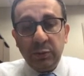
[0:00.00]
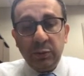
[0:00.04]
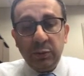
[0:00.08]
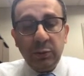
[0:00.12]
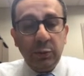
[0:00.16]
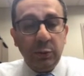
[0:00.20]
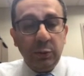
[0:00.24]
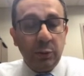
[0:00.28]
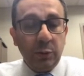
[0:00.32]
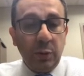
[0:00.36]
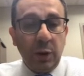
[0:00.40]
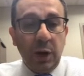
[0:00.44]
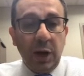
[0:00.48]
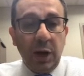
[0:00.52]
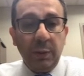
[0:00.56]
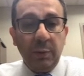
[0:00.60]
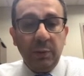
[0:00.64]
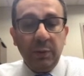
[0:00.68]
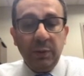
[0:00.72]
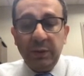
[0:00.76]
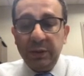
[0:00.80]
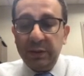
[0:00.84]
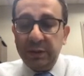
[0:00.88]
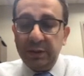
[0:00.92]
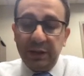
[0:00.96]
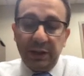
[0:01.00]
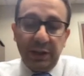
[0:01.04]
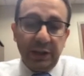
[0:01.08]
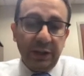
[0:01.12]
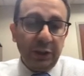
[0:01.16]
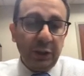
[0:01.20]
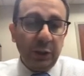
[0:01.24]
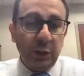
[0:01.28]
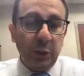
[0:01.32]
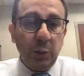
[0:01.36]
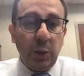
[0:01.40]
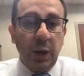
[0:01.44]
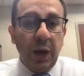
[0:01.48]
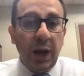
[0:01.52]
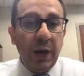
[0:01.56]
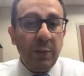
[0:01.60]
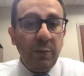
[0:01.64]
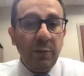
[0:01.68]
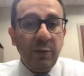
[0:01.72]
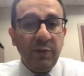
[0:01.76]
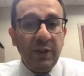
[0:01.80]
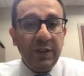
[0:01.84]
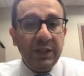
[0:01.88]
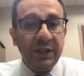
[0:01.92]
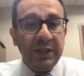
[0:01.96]
to
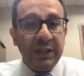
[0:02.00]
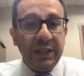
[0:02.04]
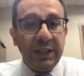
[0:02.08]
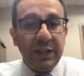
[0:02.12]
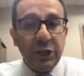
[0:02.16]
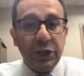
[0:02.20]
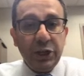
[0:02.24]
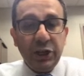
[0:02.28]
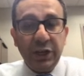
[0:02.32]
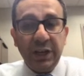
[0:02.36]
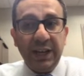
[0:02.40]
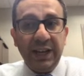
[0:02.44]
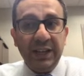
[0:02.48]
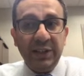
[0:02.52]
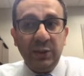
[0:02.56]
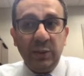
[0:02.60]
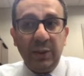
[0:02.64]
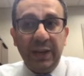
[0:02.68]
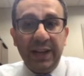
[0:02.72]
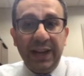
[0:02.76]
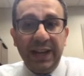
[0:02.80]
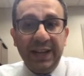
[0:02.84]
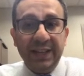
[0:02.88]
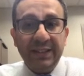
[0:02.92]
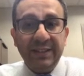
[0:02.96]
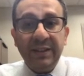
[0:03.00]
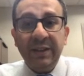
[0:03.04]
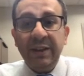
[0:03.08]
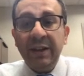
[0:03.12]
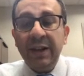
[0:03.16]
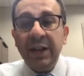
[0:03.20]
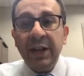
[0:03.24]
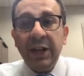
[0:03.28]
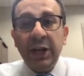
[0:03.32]
hypoventilation, as well as